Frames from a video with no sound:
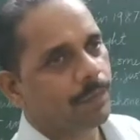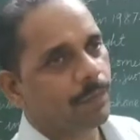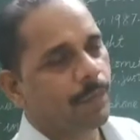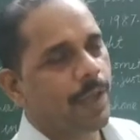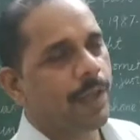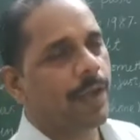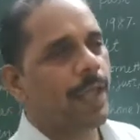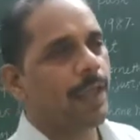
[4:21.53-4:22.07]

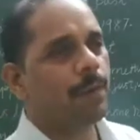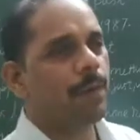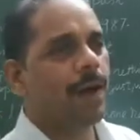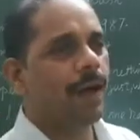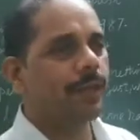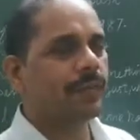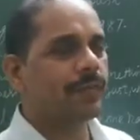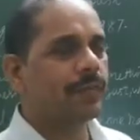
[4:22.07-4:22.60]
When I
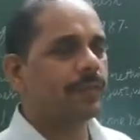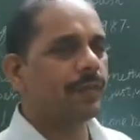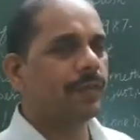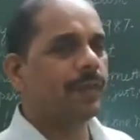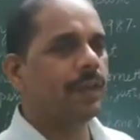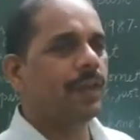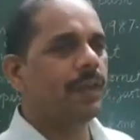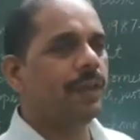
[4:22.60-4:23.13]
was
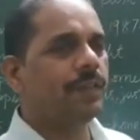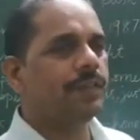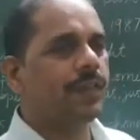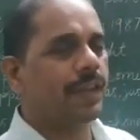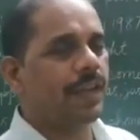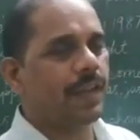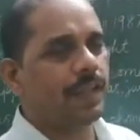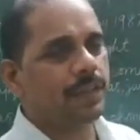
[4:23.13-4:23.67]
in
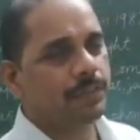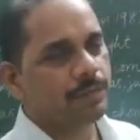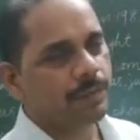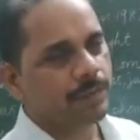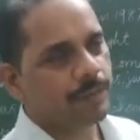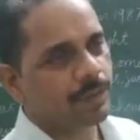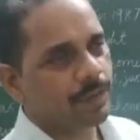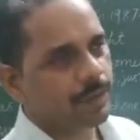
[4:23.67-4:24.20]
Chennai,
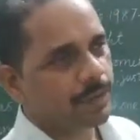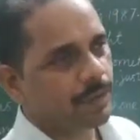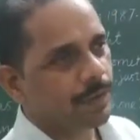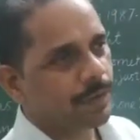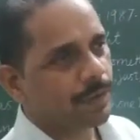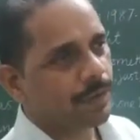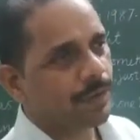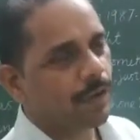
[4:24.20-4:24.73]

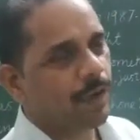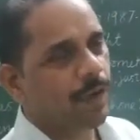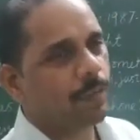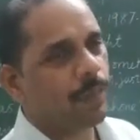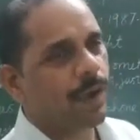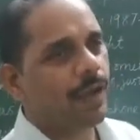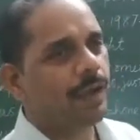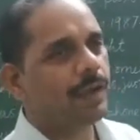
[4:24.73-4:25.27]

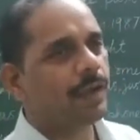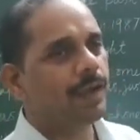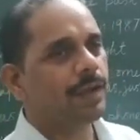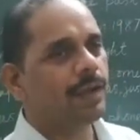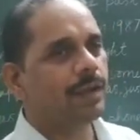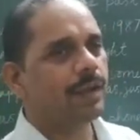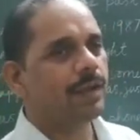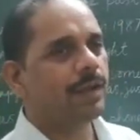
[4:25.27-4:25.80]
comma,
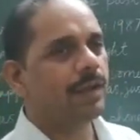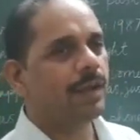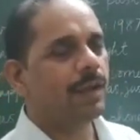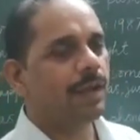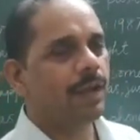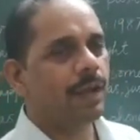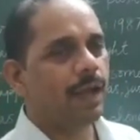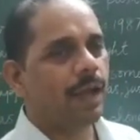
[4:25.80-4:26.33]

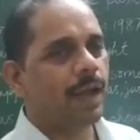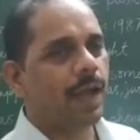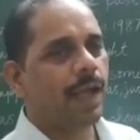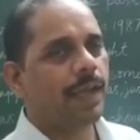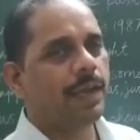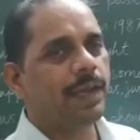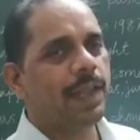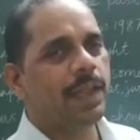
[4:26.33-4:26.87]

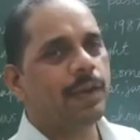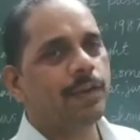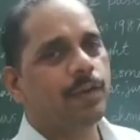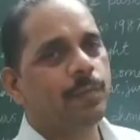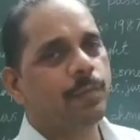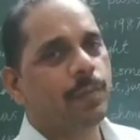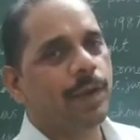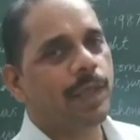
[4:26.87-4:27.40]
I learned
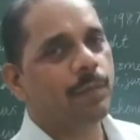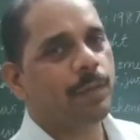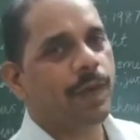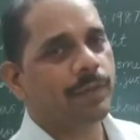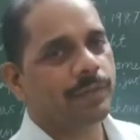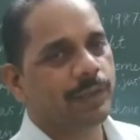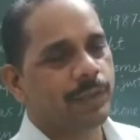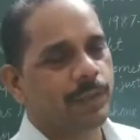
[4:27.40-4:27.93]
to play
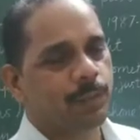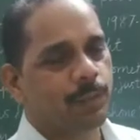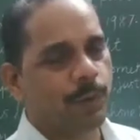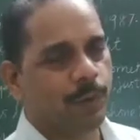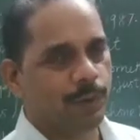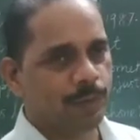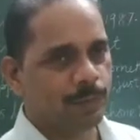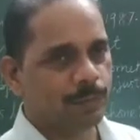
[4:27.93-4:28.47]

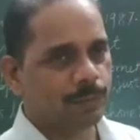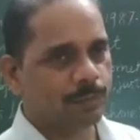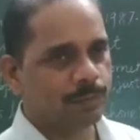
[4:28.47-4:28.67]
basketball.